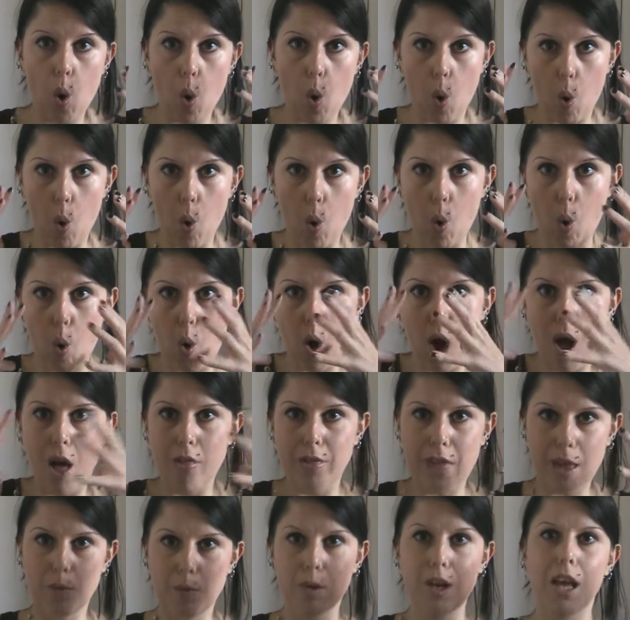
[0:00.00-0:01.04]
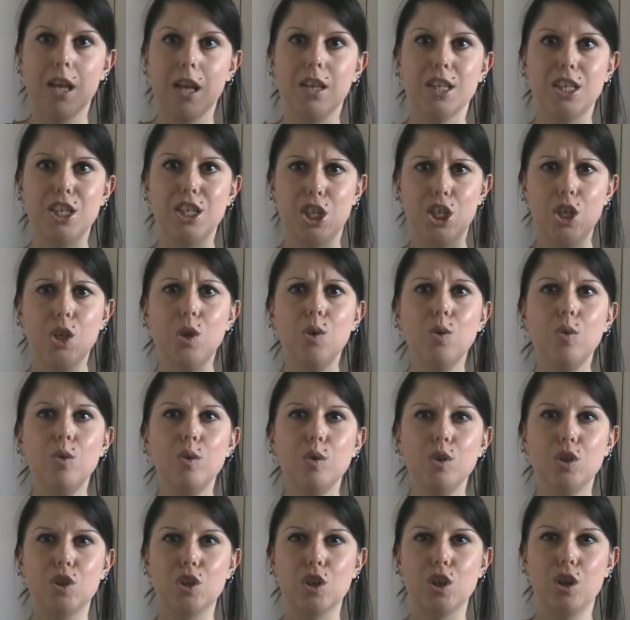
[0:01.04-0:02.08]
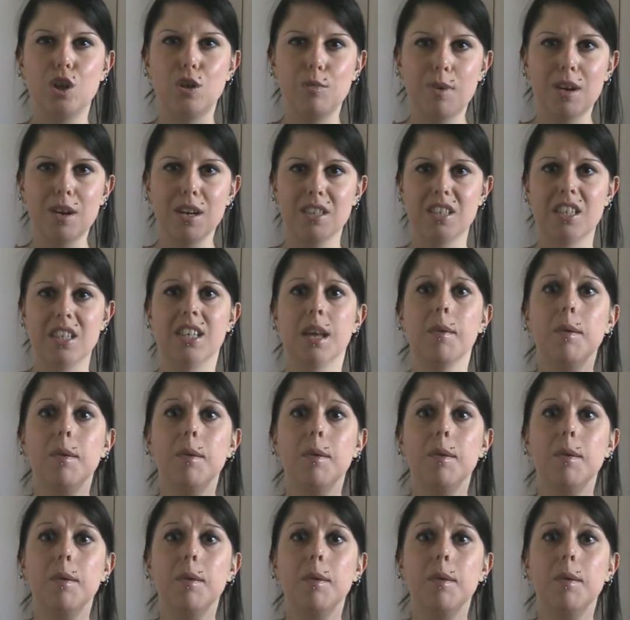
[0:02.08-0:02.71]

or they were like huge, humongous things.